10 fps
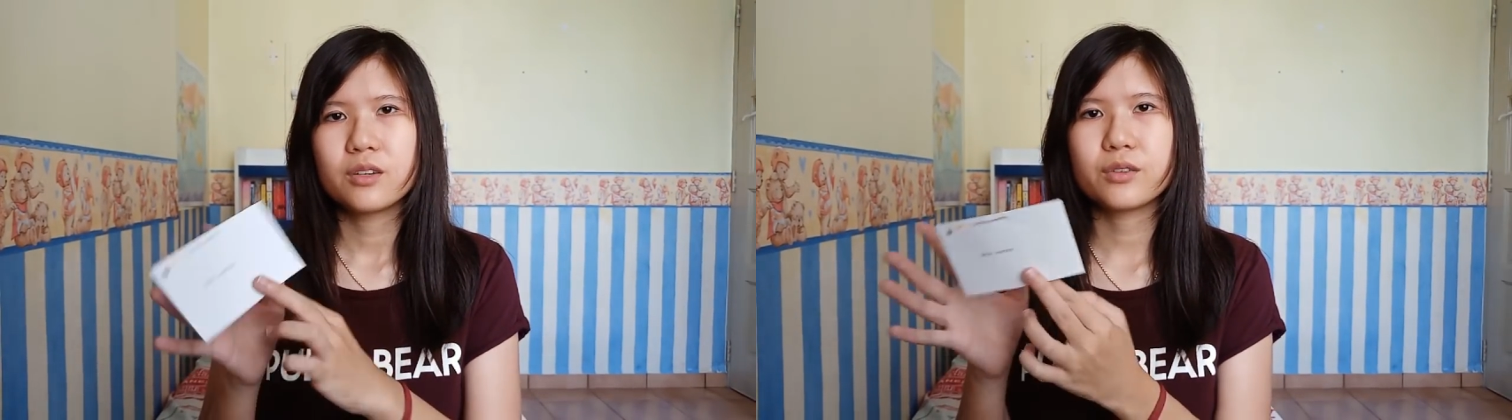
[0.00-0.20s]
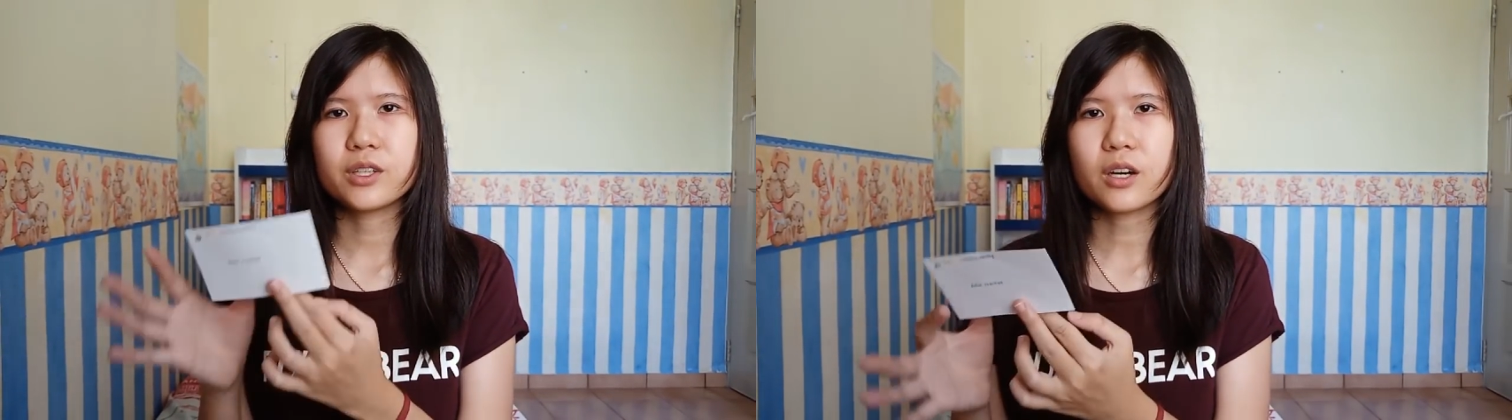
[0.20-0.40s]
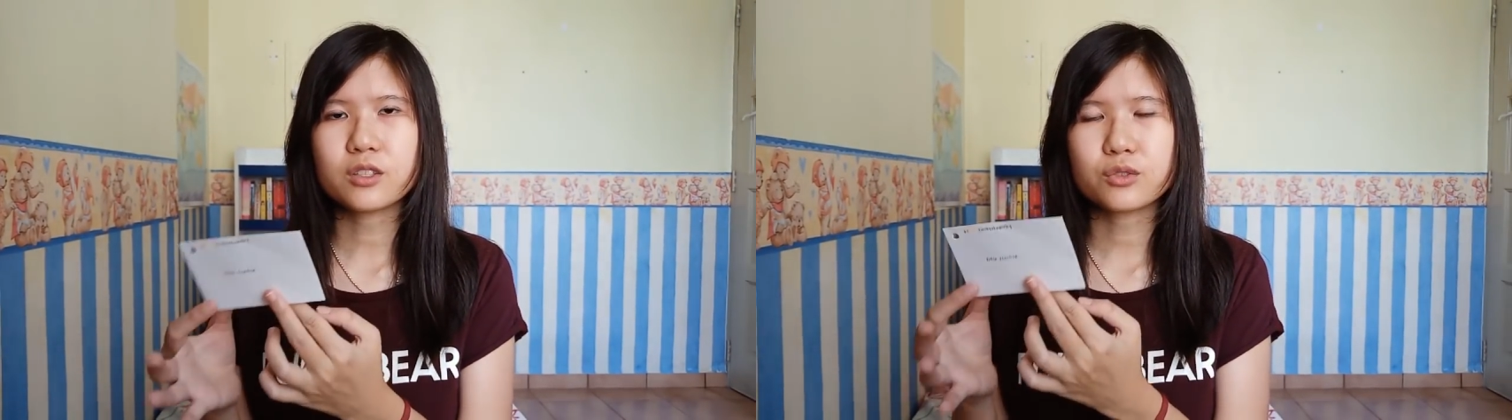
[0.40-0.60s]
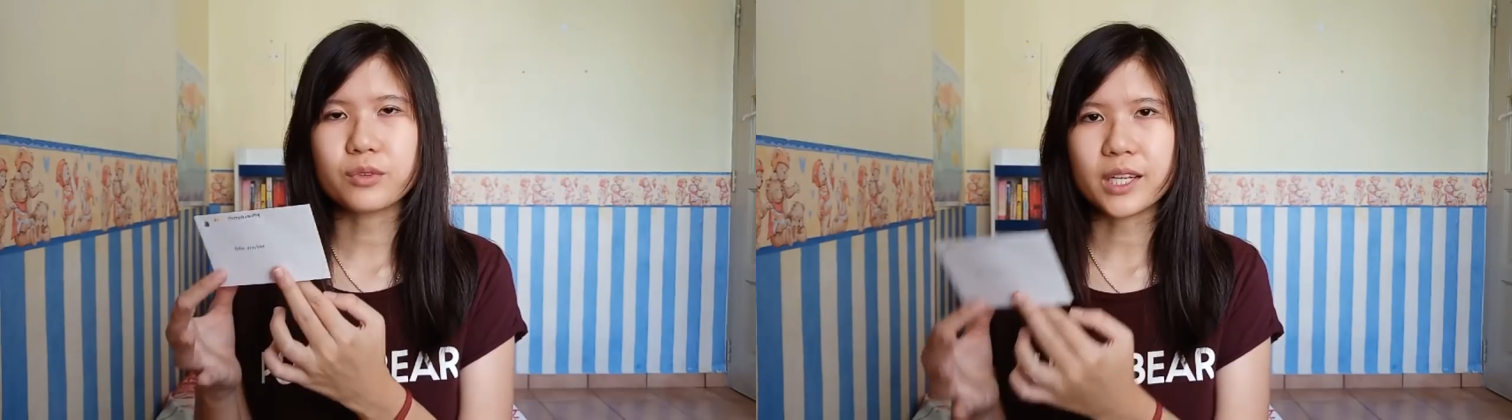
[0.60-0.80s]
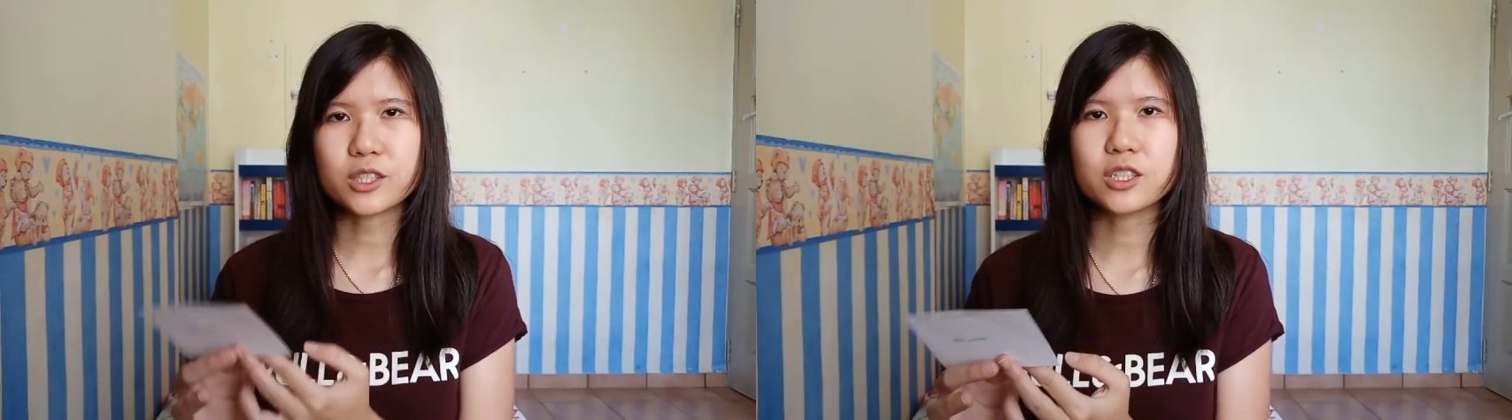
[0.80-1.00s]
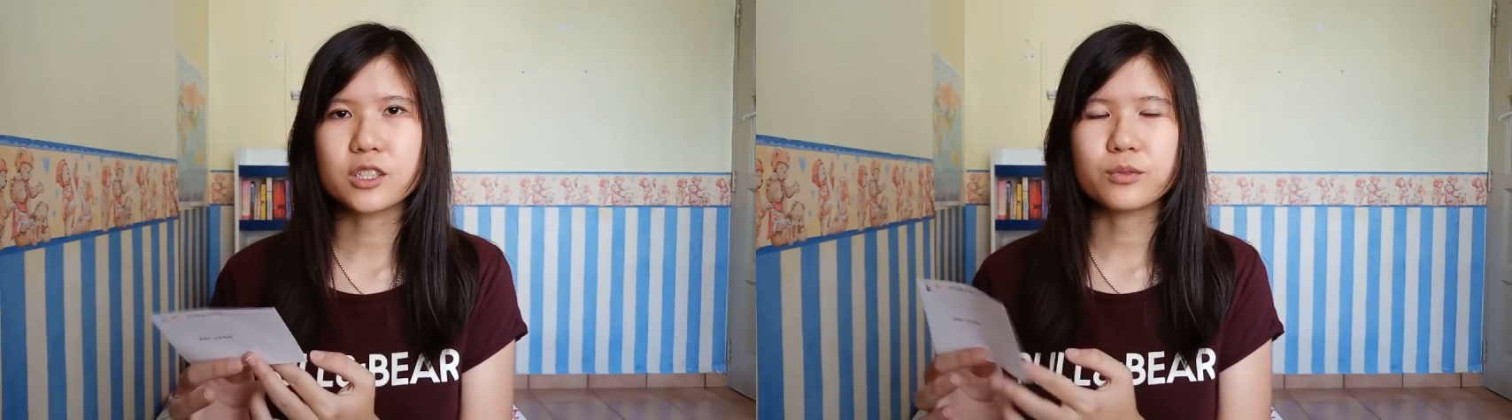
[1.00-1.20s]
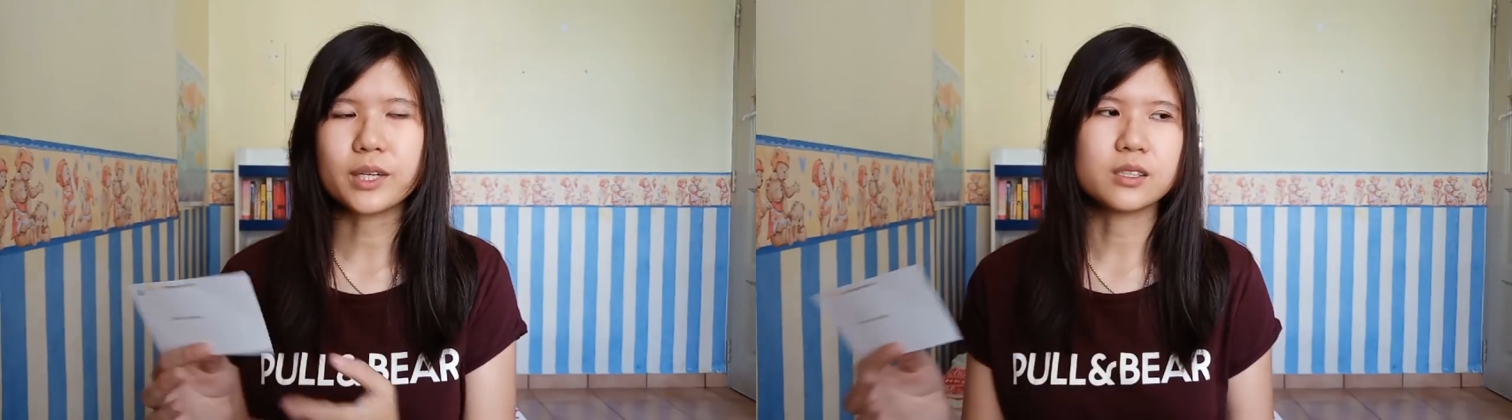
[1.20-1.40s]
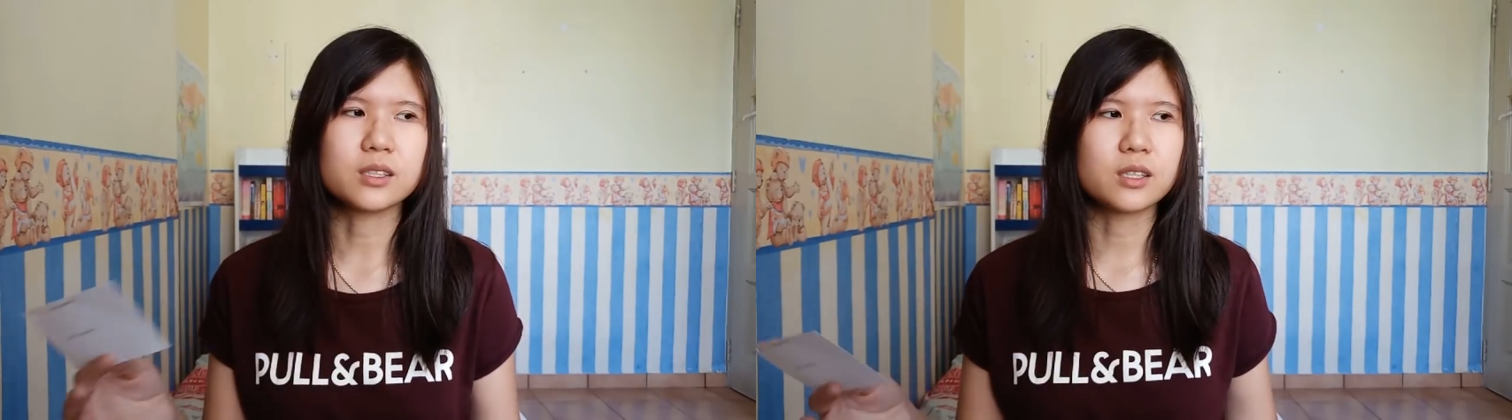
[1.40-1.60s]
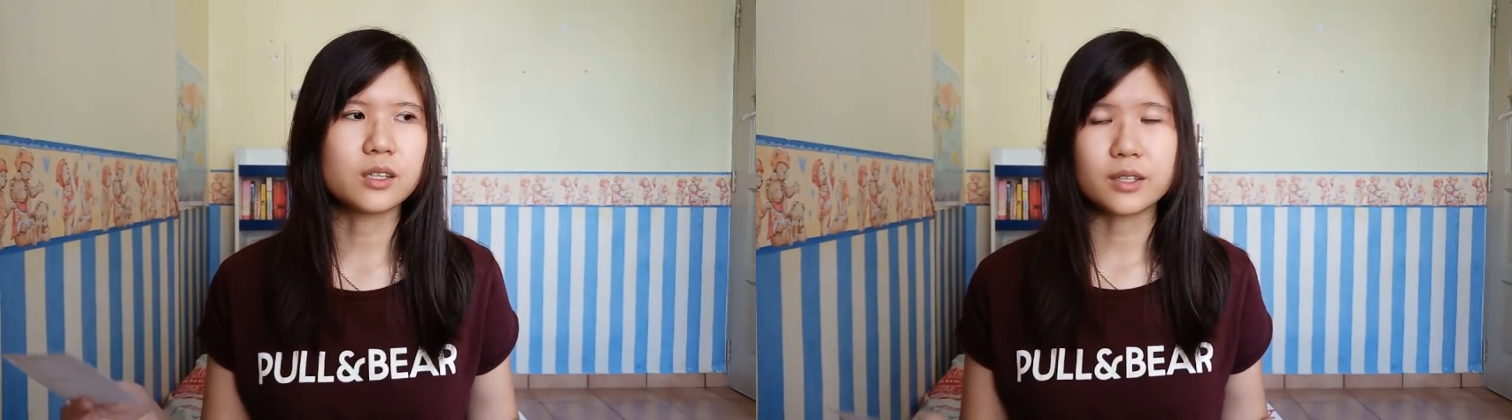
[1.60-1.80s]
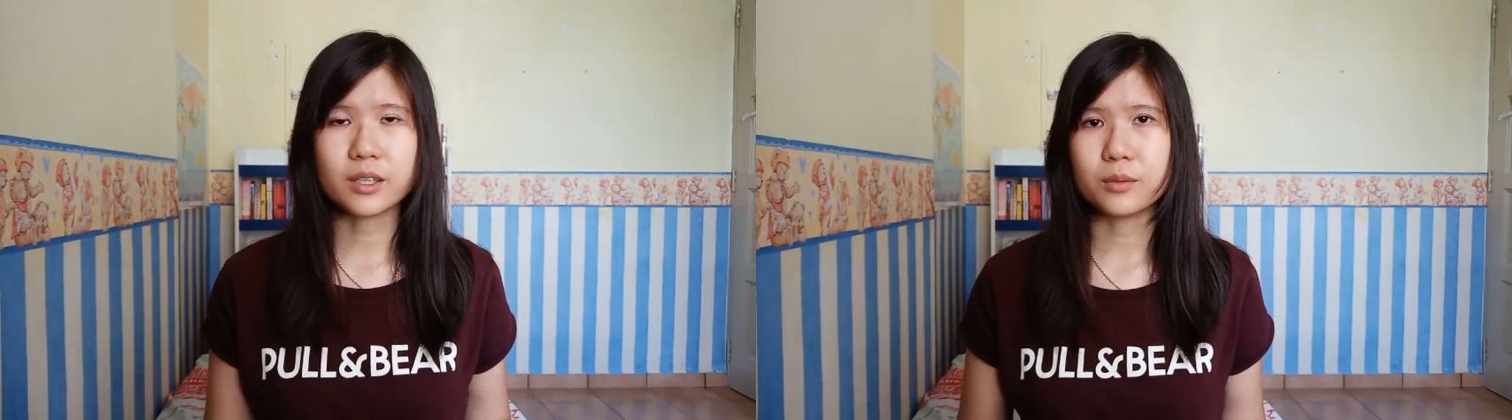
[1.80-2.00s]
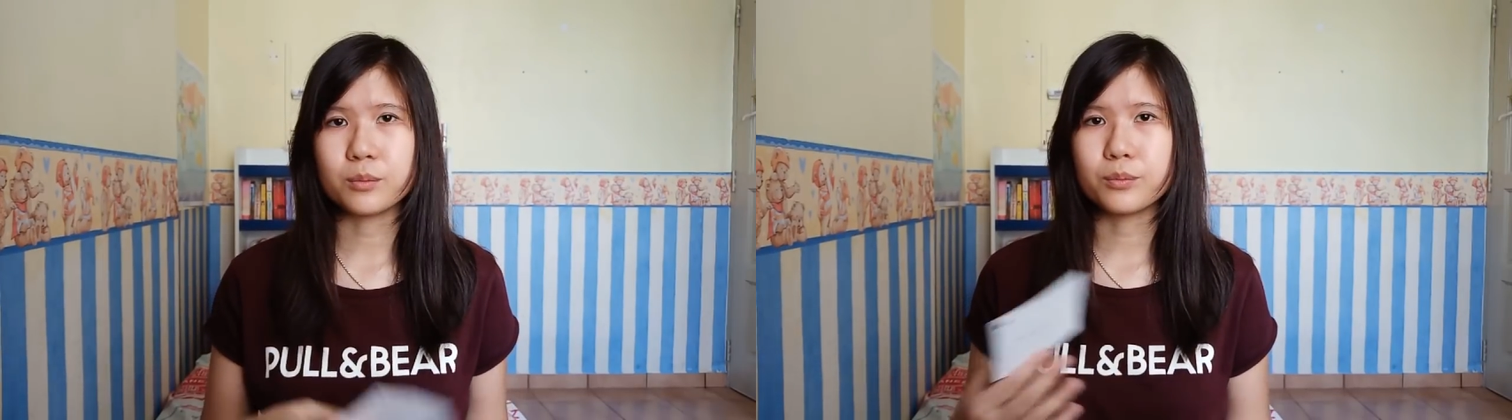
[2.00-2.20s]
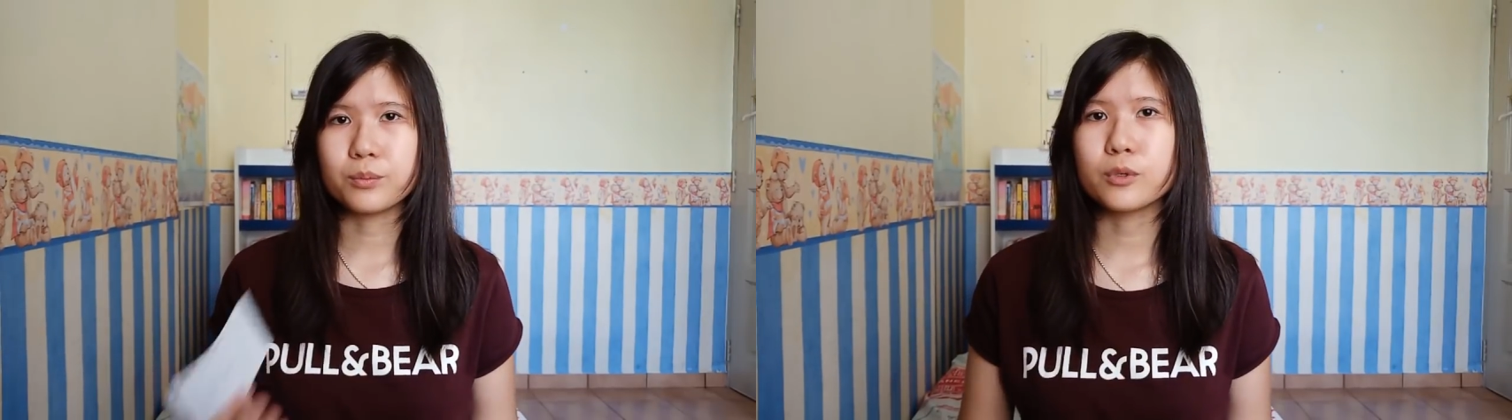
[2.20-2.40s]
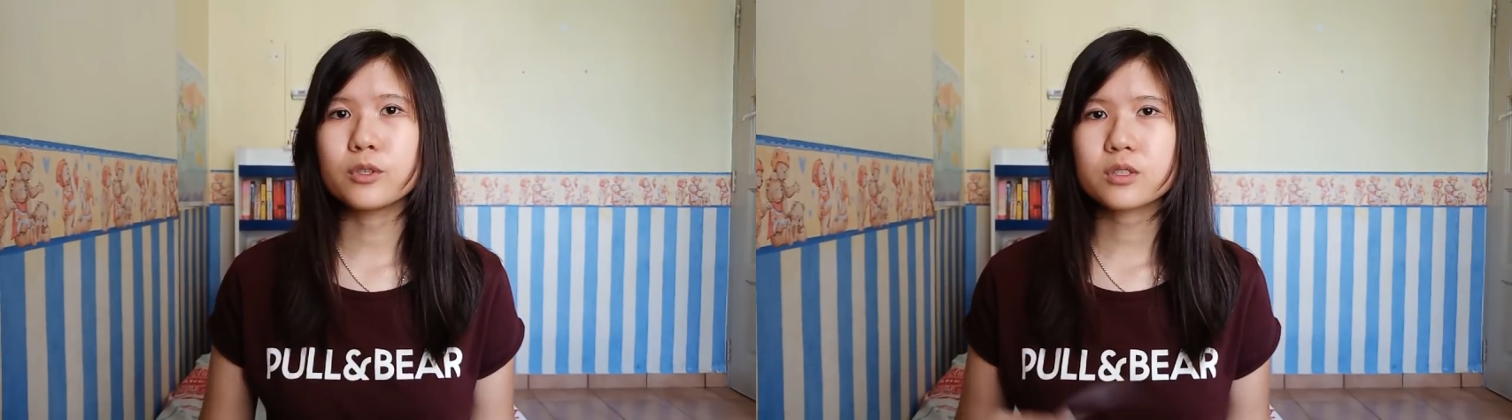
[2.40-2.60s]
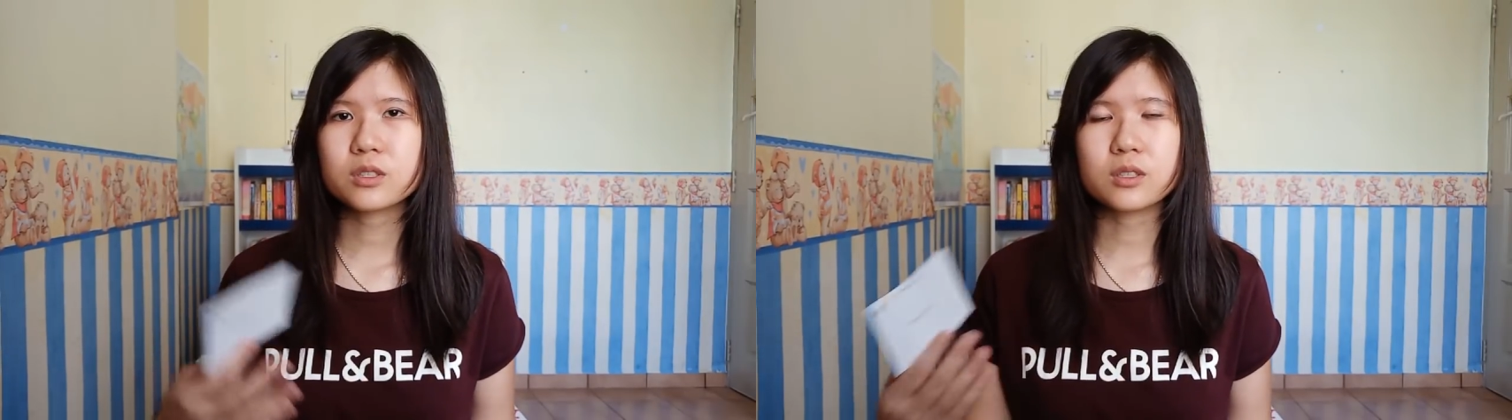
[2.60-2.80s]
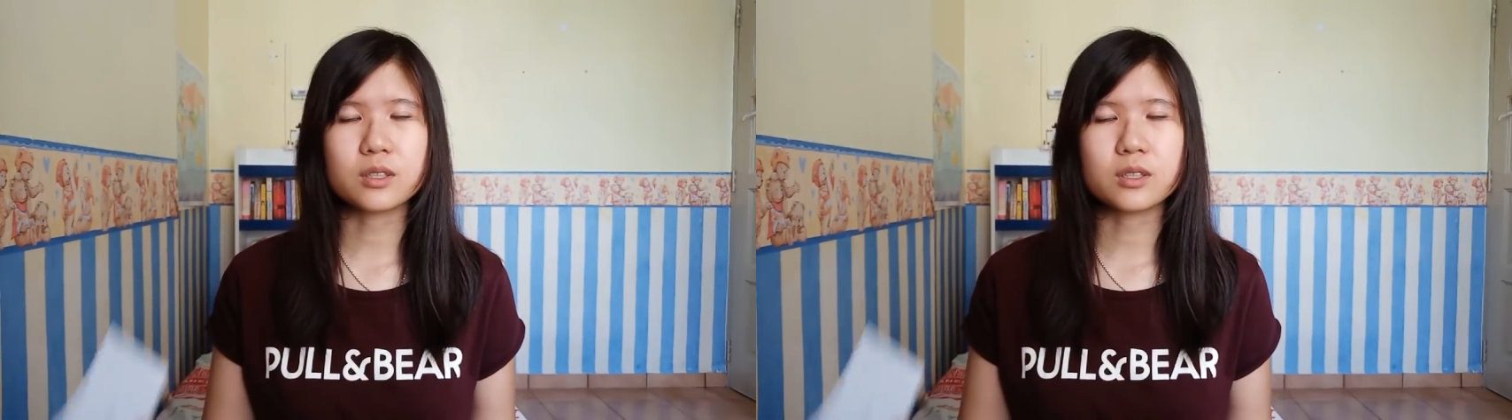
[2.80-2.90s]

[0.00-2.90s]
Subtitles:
redox reaction, whether in books,